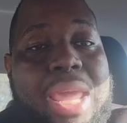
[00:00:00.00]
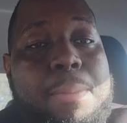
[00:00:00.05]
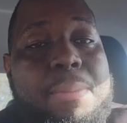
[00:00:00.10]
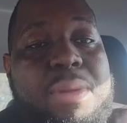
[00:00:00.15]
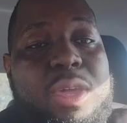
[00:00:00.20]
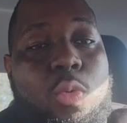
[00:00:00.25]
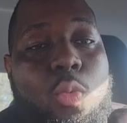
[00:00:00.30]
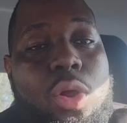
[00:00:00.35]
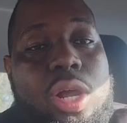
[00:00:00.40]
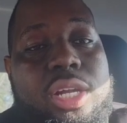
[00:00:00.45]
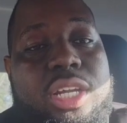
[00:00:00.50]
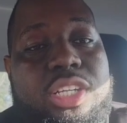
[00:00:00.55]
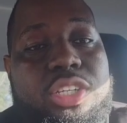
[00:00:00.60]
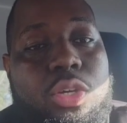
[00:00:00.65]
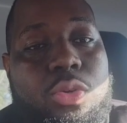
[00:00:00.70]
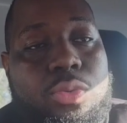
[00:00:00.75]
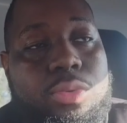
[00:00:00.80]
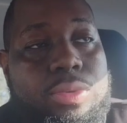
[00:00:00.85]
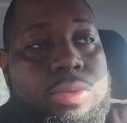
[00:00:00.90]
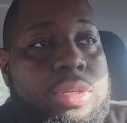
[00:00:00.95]
be willing to
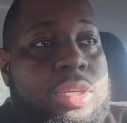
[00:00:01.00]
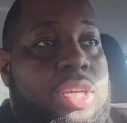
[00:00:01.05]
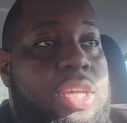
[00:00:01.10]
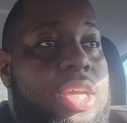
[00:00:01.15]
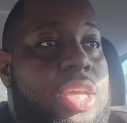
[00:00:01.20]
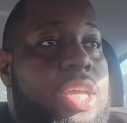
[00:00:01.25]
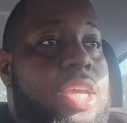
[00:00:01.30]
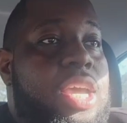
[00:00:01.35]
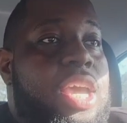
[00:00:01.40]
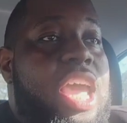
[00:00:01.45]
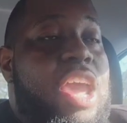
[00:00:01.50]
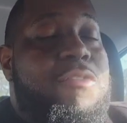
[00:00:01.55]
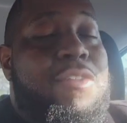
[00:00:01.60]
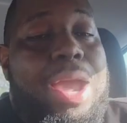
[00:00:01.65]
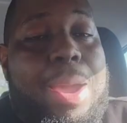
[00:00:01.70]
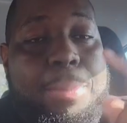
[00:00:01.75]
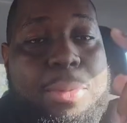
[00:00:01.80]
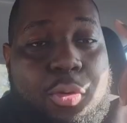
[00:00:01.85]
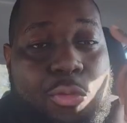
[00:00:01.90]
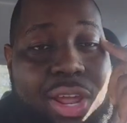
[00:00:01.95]
do. If
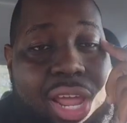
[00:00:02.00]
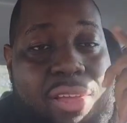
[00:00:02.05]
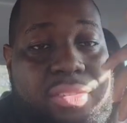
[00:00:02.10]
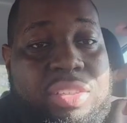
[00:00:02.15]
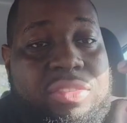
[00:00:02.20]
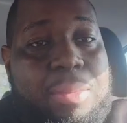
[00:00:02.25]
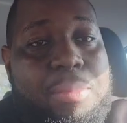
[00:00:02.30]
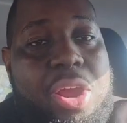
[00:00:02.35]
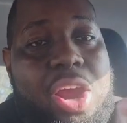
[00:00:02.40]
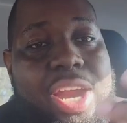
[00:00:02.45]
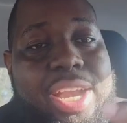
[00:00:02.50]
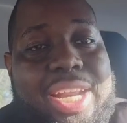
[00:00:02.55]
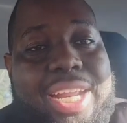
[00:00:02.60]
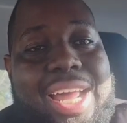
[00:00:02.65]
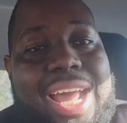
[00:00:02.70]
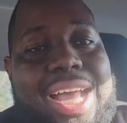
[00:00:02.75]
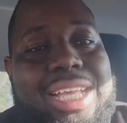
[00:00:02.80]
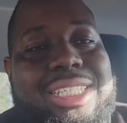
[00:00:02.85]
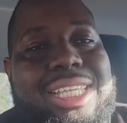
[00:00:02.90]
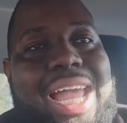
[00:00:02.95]
I'm the Ravens, if I'm Eric
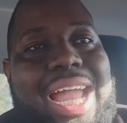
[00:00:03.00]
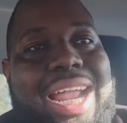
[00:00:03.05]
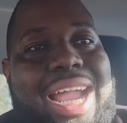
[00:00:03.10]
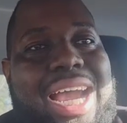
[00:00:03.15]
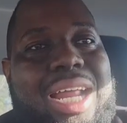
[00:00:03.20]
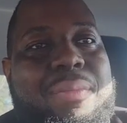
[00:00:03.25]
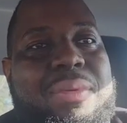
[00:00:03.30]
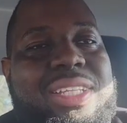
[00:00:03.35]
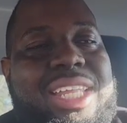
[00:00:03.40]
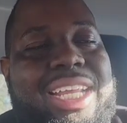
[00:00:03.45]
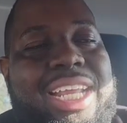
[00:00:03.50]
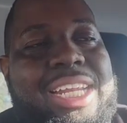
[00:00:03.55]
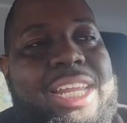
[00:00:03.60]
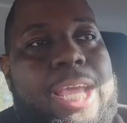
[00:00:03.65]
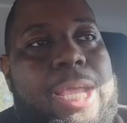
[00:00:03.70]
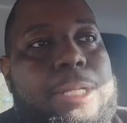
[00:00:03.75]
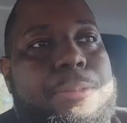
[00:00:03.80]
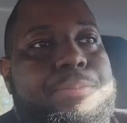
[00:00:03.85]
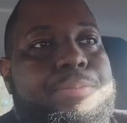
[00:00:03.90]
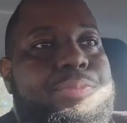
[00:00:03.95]
DaCosta, I got to be thinking
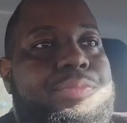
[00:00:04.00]
that